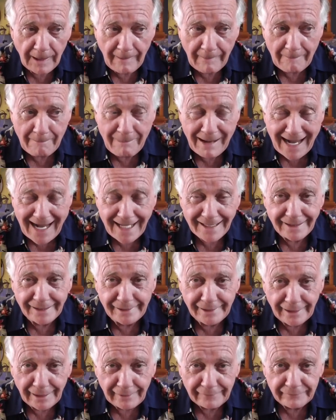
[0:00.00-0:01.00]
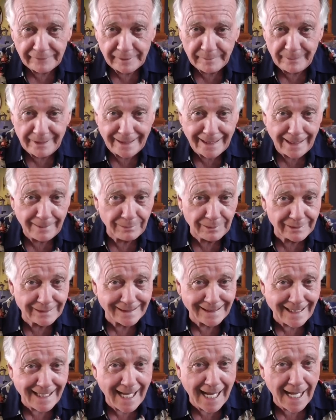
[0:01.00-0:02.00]
bad enough to be able to
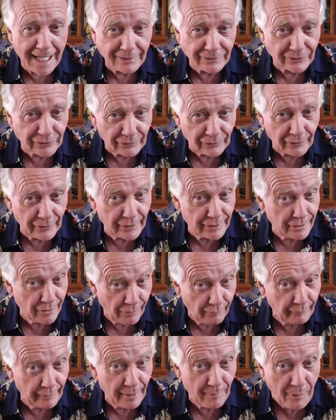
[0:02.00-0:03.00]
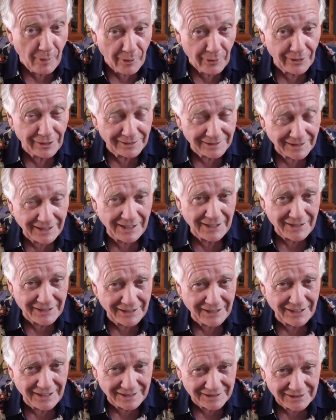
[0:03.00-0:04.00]
cancel the November
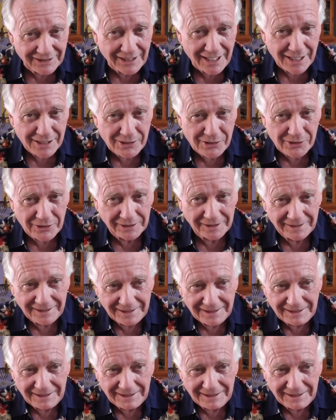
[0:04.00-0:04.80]
election.